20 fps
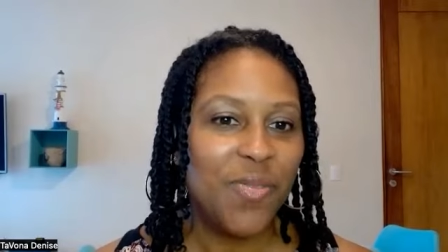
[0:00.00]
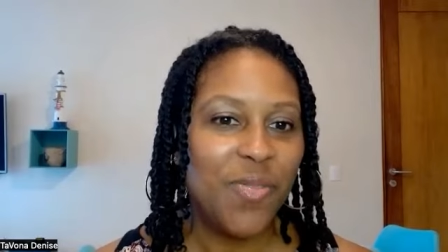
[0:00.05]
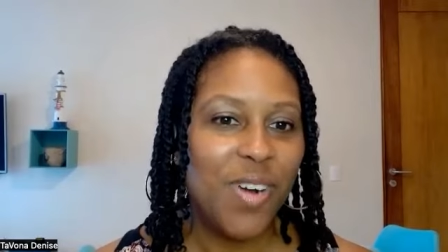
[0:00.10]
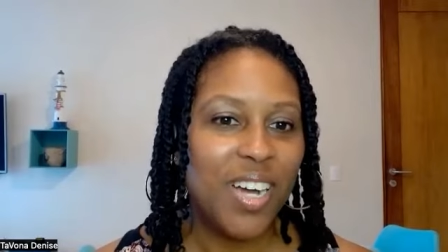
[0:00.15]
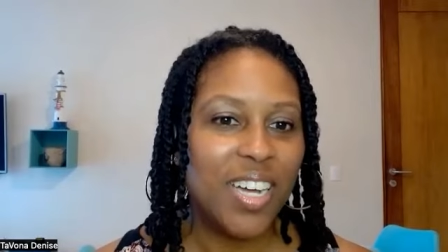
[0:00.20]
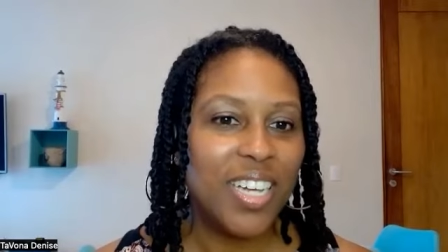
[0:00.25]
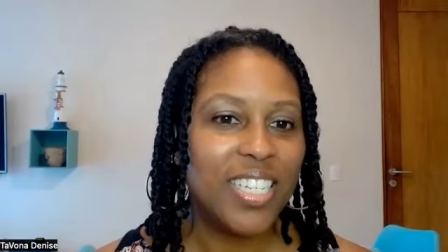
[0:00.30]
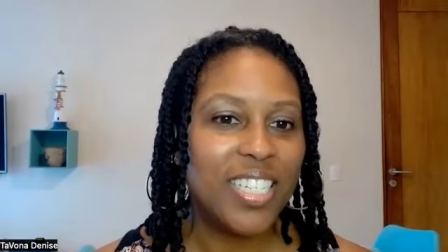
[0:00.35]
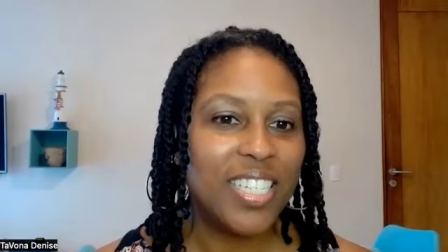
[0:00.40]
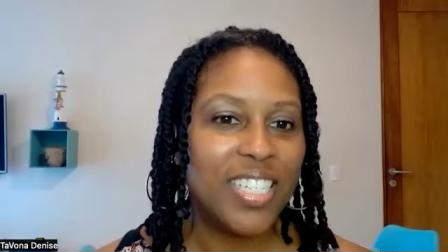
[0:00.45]

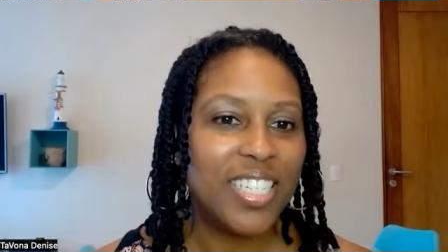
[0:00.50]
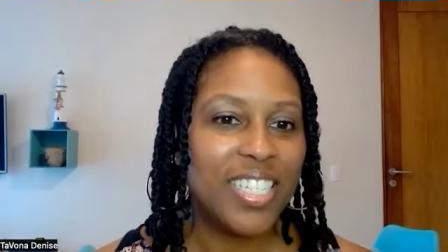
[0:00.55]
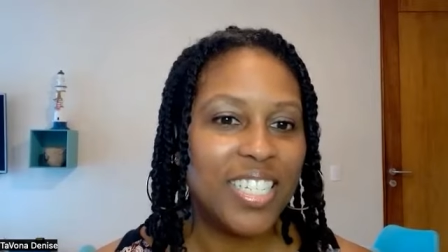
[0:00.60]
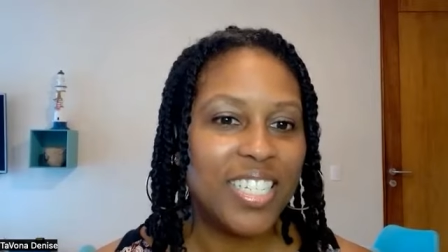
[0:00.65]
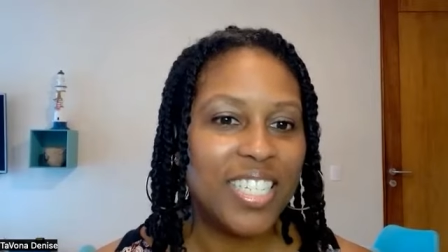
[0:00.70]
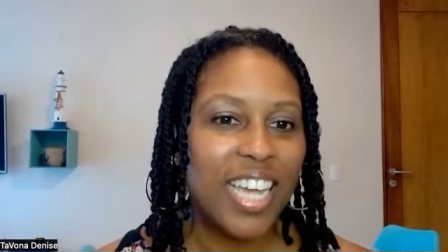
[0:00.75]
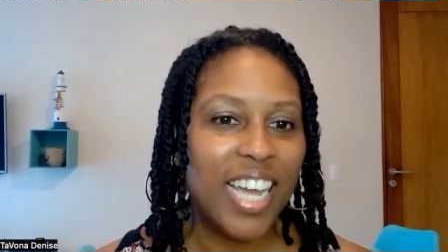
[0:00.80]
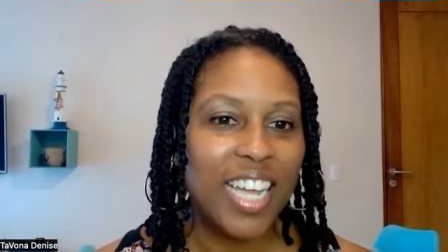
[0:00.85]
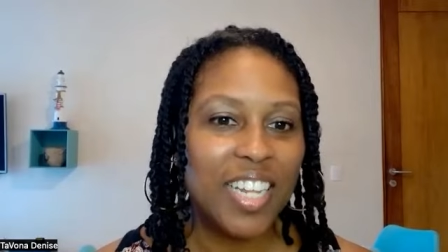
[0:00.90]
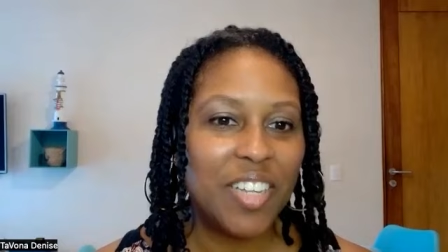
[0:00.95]
was
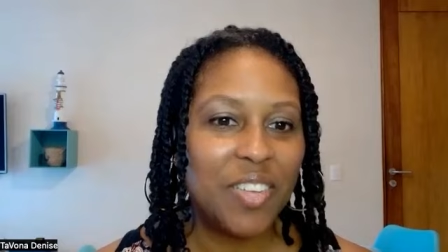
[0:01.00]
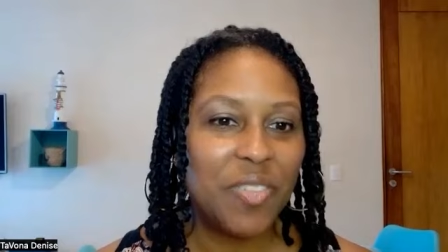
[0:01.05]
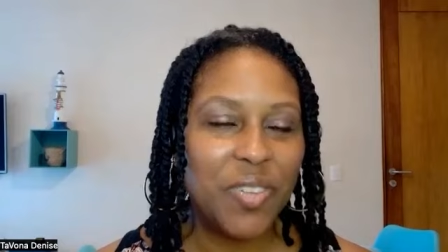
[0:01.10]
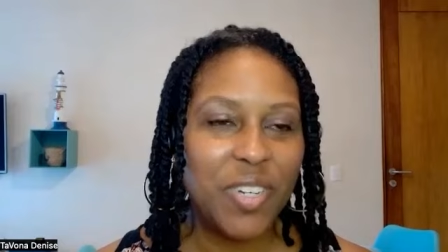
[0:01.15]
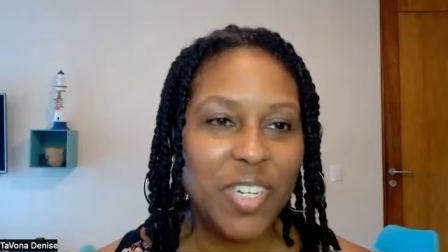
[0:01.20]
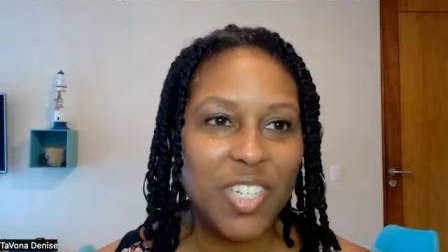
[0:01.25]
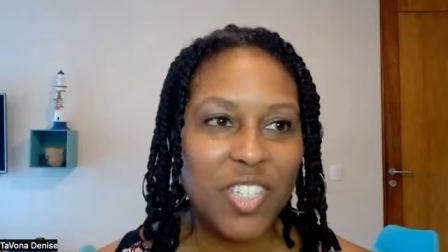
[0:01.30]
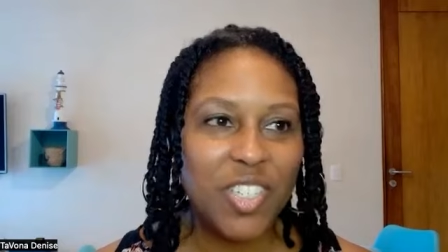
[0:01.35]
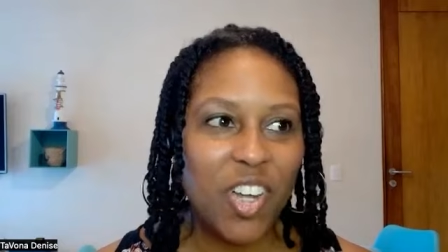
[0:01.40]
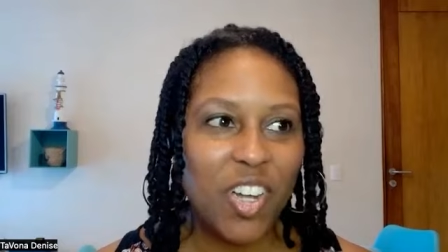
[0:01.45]
exactly what
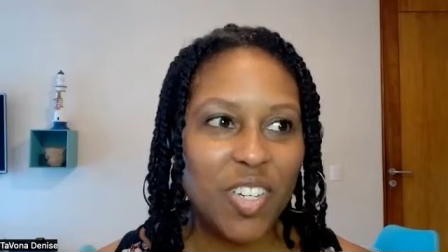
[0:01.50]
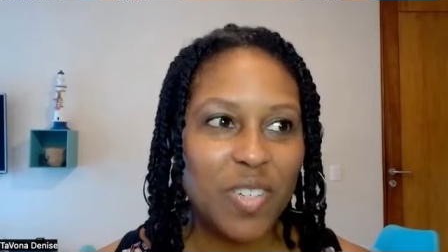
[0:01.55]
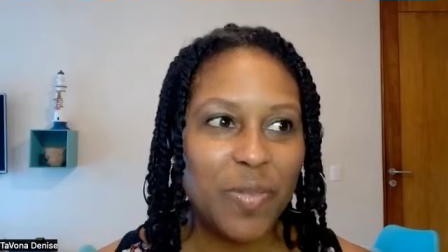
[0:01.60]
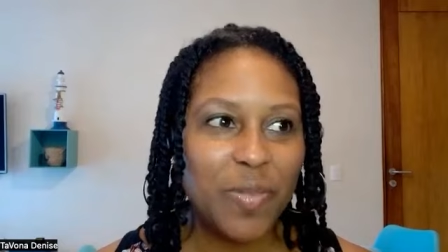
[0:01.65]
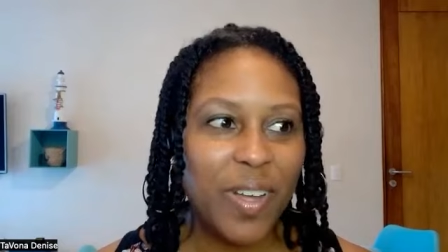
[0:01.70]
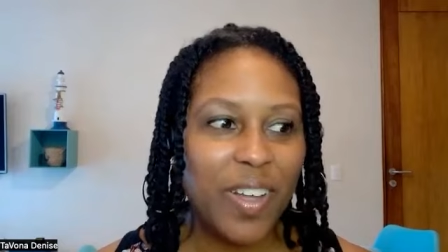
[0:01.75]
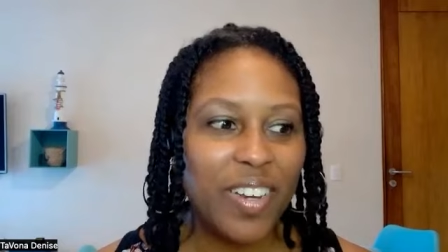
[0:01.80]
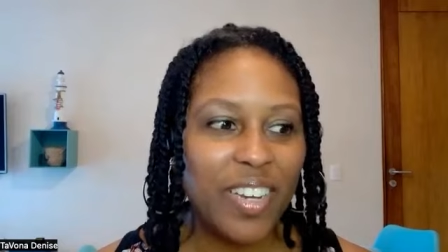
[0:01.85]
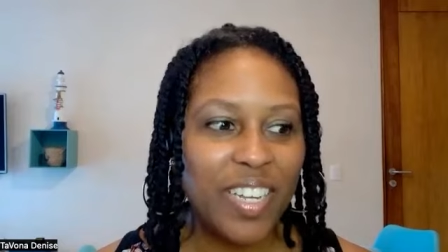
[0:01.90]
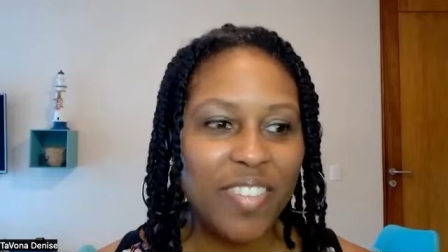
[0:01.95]
he talked
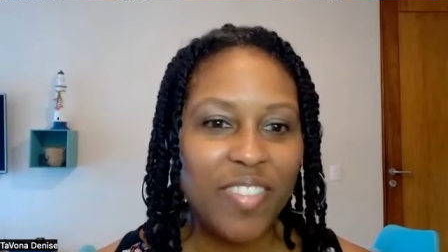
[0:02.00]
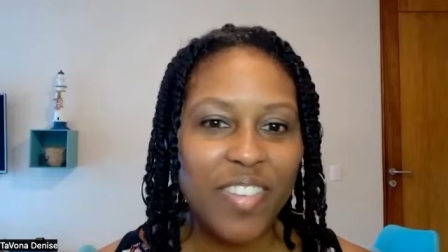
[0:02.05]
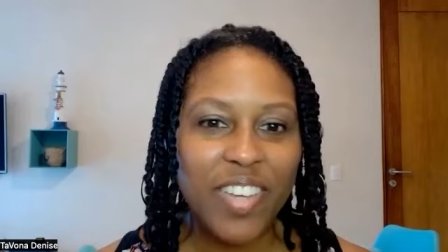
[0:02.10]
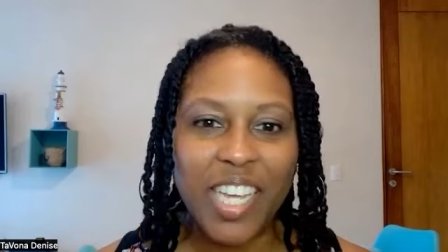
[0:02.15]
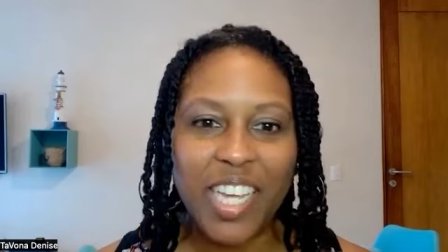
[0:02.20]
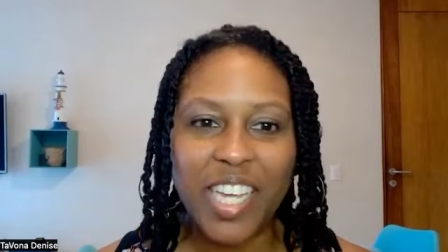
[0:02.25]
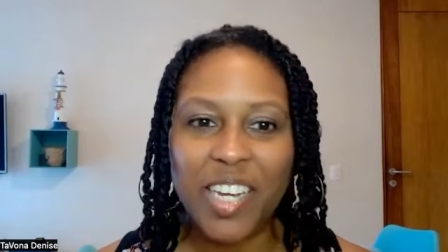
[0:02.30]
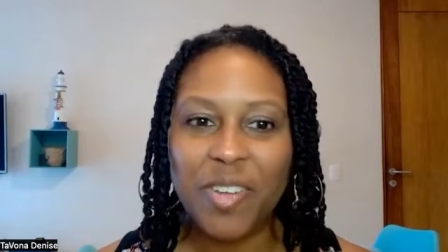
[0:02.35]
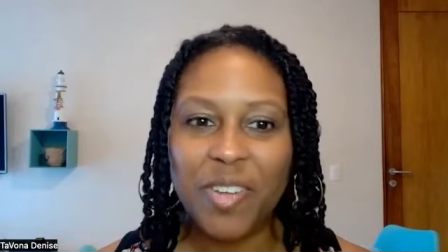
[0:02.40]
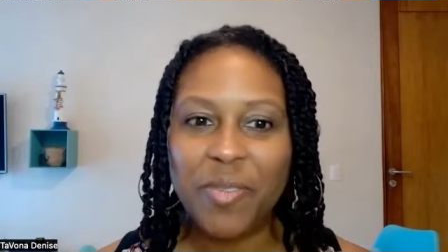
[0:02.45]
about living
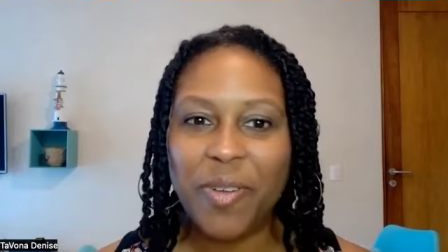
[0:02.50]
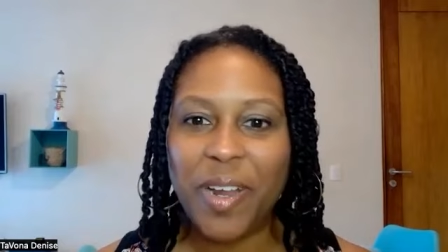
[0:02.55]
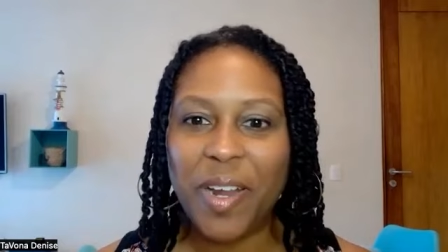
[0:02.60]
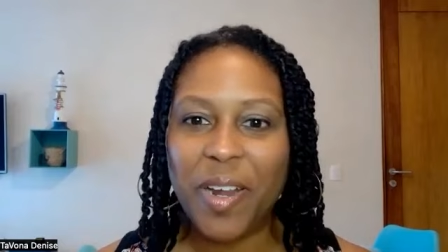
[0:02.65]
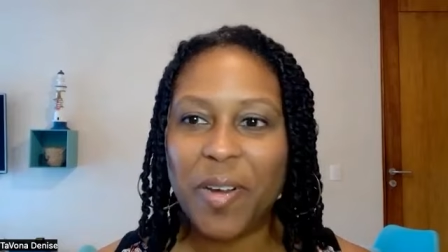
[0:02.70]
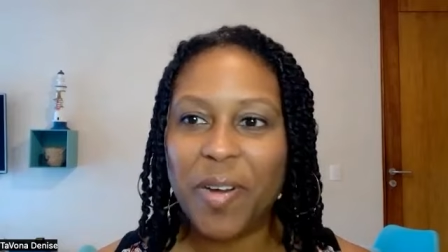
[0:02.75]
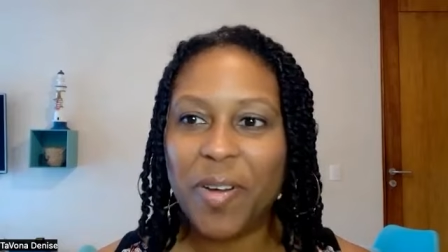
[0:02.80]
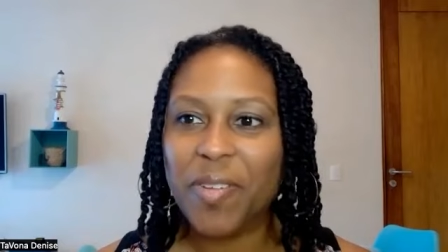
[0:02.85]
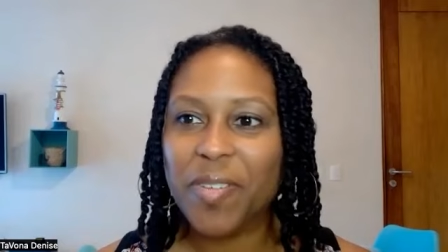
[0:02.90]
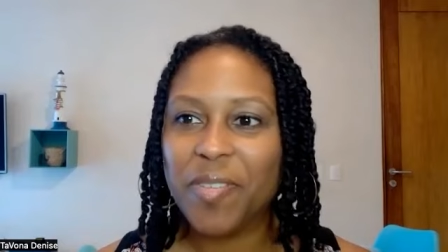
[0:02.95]

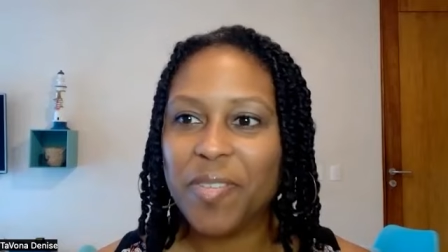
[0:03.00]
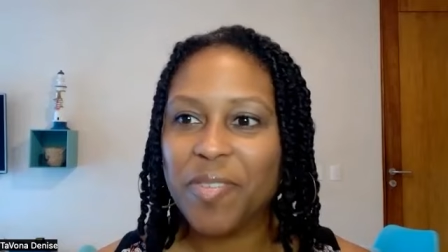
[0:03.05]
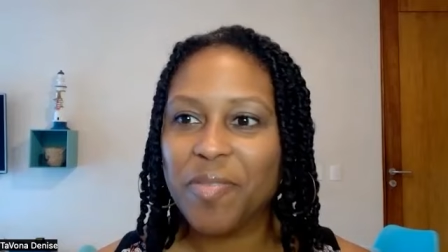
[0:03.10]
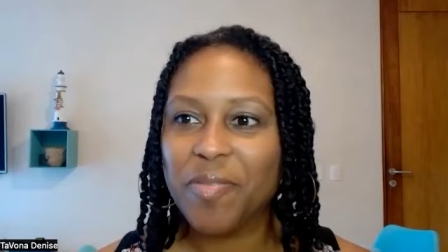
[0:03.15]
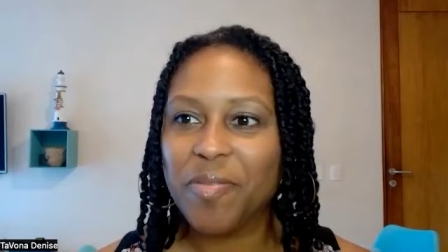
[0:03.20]
anywhere,